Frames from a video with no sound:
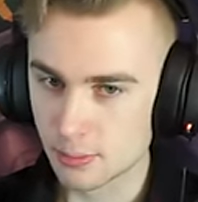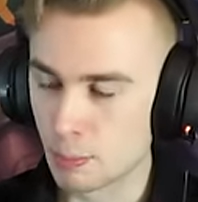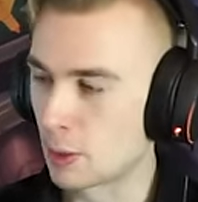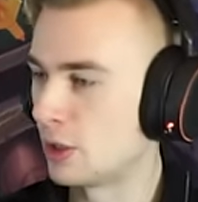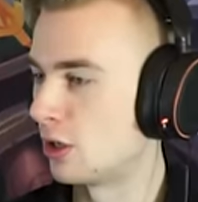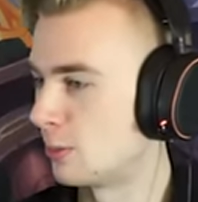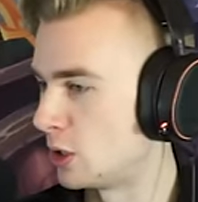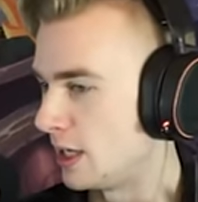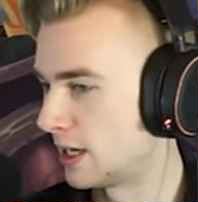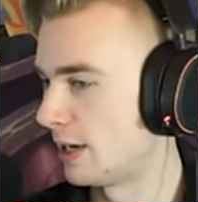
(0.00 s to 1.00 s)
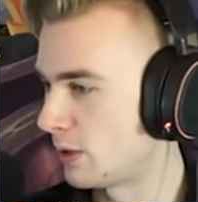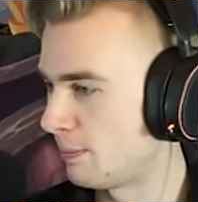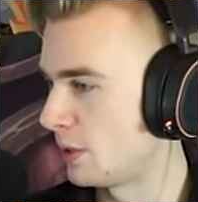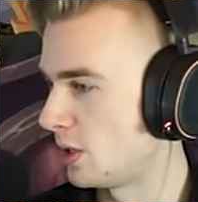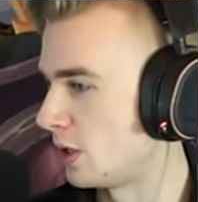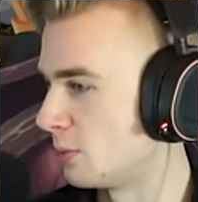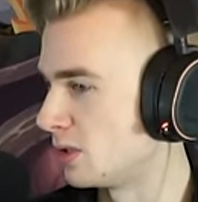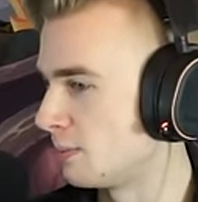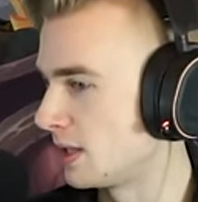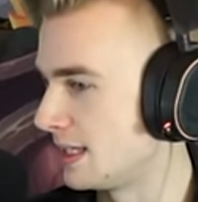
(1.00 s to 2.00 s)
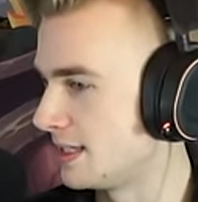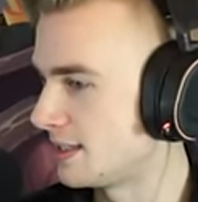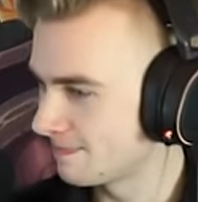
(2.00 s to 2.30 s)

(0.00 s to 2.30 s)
Buried Armory. I want Buried Armory, please.